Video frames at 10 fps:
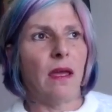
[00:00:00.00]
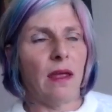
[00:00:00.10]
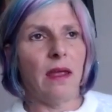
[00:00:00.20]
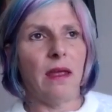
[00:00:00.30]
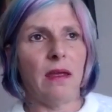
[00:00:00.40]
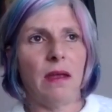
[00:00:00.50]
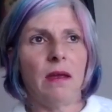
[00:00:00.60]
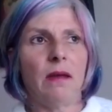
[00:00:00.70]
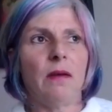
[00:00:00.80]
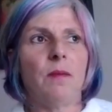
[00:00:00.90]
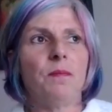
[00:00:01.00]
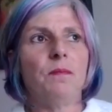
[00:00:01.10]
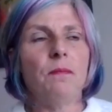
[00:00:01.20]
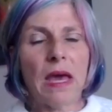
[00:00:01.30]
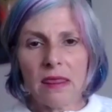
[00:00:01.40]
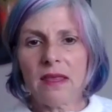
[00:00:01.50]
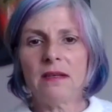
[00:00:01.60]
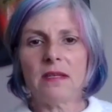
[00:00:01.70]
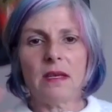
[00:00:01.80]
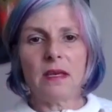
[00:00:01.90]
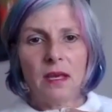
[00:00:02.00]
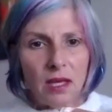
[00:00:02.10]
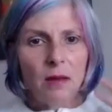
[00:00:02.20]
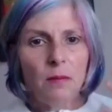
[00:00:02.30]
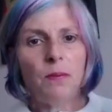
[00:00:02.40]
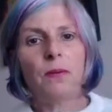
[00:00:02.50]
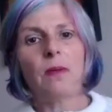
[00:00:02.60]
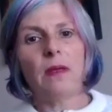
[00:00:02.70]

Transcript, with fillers: a method to keep